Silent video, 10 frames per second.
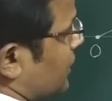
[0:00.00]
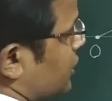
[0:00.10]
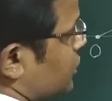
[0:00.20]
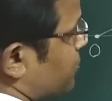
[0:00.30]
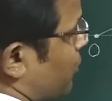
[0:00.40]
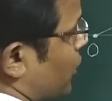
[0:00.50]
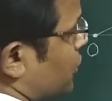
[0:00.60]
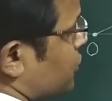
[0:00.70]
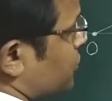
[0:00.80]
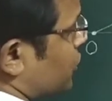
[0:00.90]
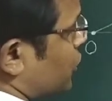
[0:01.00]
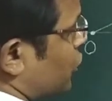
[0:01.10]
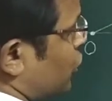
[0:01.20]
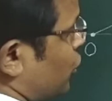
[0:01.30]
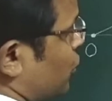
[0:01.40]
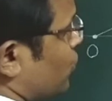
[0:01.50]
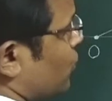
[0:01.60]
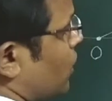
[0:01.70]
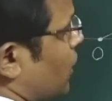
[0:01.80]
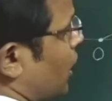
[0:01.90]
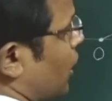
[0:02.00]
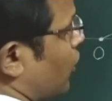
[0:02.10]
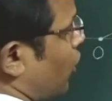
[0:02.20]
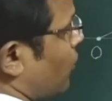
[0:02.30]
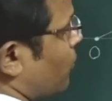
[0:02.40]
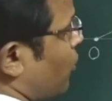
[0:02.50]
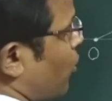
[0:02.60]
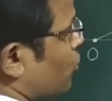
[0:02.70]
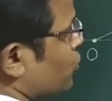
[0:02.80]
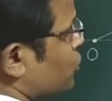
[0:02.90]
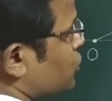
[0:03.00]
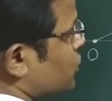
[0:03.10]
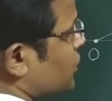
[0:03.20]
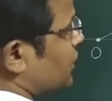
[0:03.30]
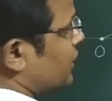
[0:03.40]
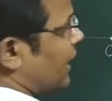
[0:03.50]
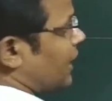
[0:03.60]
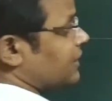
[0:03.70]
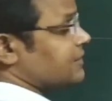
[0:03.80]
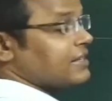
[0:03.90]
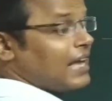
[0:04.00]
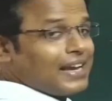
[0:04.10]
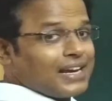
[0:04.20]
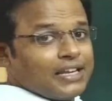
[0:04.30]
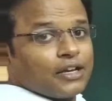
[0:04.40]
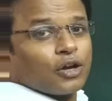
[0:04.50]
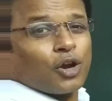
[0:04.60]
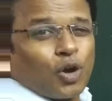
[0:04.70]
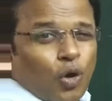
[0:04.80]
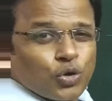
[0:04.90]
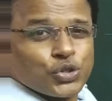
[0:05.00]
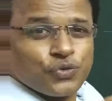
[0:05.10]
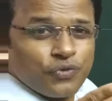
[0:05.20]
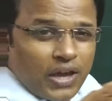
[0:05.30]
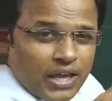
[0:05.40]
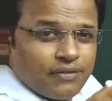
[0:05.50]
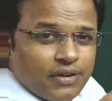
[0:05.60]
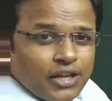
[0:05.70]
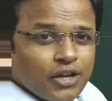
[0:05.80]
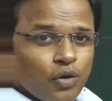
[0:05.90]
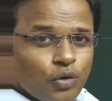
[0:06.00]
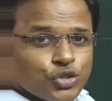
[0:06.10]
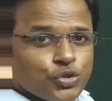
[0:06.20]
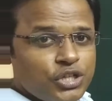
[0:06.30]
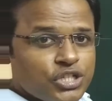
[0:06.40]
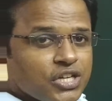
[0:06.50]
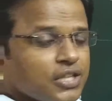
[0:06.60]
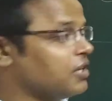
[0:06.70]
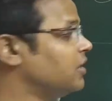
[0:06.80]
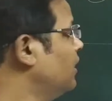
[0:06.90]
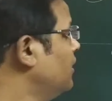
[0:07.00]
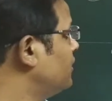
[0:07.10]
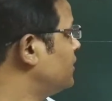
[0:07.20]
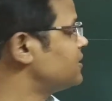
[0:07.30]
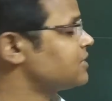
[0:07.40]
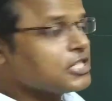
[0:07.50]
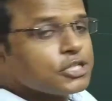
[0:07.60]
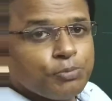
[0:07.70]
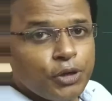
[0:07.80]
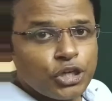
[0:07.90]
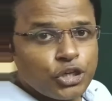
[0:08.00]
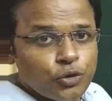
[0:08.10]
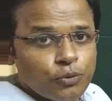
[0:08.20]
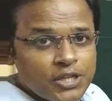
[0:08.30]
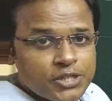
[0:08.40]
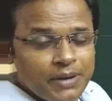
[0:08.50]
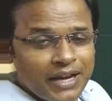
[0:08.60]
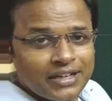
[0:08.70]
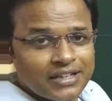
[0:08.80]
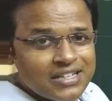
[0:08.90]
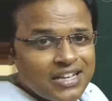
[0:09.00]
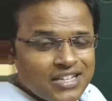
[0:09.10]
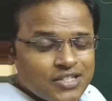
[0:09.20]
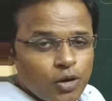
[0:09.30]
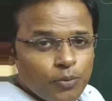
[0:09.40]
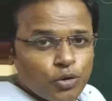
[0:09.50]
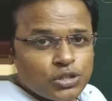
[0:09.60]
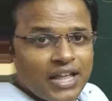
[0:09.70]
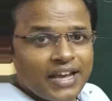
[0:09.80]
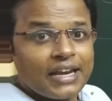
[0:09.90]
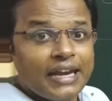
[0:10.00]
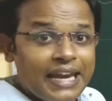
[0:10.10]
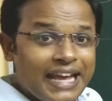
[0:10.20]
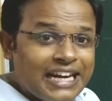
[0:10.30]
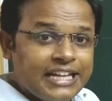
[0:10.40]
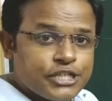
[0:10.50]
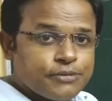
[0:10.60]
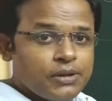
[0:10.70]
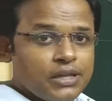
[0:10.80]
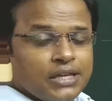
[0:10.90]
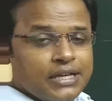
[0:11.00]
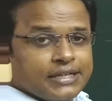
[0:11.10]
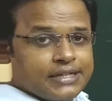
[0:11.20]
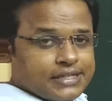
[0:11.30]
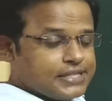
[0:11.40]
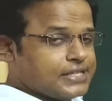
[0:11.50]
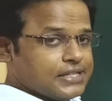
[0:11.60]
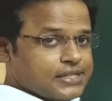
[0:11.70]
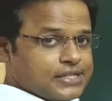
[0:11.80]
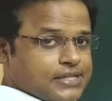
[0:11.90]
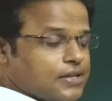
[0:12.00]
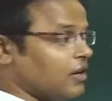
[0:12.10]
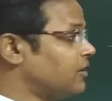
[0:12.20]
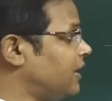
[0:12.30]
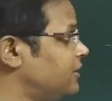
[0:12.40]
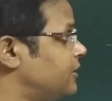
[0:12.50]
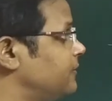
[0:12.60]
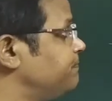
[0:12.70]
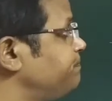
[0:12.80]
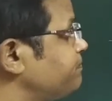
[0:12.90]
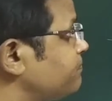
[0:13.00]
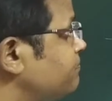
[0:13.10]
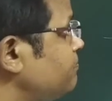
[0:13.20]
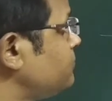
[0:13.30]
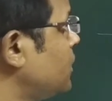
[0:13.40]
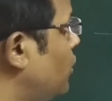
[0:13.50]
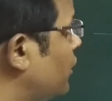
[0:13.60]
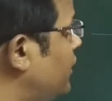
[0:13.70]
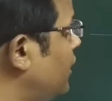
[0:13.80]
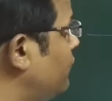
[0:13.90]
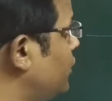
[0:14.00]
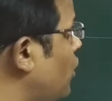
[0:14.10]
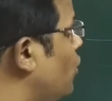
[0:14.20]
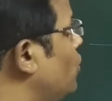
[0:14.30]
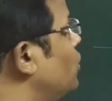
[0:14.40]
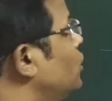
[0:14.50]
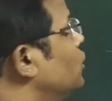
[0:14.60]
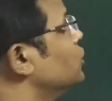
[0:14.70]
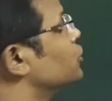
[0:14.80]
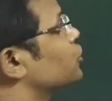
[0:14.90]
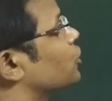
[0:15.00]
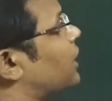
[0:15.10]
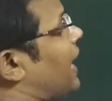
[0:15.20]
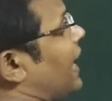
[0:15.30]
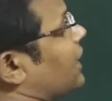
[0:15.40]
and this point Q are almost exactly close, very very close to each other. The distance PQ, please mind it, is almost like negligible distance. Alright, okay, here we go. So the